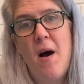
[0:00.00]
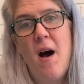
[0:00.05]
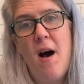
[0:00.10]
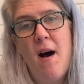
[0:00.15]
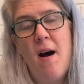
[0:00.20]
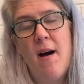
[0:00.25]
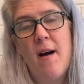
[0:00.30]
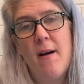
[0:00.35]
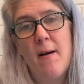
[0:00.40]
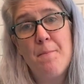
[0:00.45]

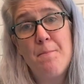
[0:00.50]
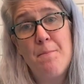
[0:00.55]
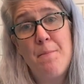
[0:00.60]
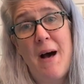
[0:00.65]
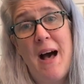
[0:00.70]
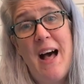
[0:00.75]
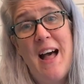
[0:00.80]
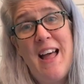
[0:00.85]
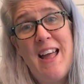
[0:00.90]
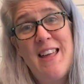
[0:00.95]
are
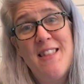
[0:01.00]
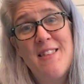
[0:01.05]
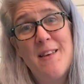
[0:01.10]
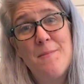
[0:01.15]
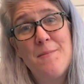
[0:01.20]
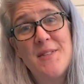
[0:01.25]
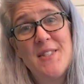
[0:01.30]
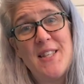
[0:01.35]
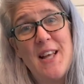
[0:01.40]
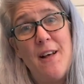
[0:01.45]
by
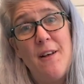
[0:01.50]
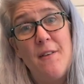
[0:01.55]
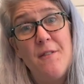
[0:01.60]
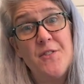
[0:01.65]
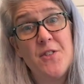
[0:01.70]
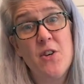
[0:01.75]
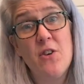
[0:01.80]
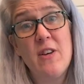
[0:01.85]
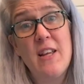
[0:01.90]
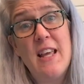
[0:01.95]
themselves
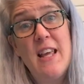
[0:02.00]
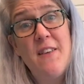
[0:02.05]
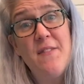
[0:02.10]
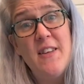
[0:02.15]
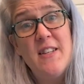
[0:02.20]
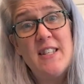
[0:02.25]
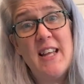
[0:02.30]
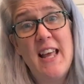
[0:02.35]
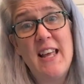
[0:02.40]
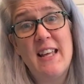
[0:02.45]
or even
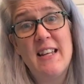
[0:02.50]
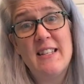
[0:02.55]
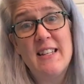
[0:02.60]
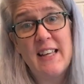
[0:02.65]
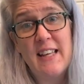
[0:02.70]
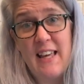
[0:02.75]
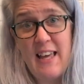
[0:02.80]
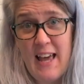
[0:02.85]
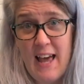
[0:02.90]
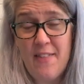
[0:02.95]
taken
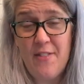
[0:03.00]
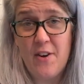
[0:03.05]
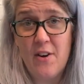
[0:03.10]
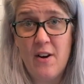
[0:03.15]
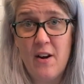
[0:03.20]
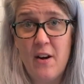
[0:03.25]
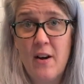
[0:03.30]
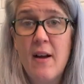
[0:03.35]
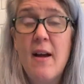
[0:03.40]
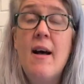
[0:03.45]

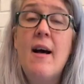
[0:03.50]
together